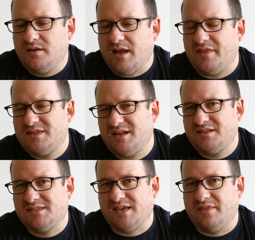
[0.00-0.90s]
Now, that's not
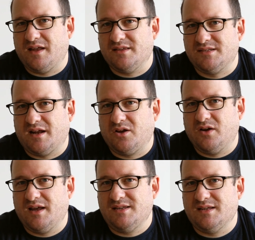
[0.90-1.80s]
to say that it's not a good
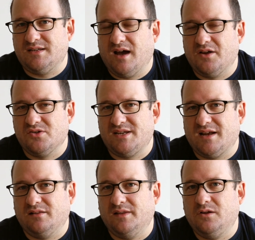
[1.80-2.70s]
idea to
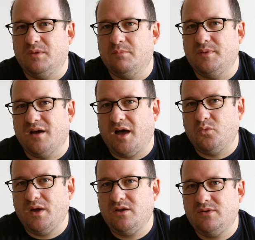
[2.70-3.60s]
understand a little bit
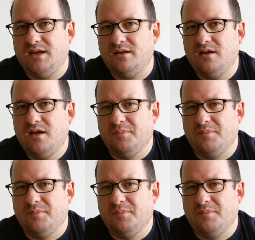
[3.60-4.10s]
beyond what you need,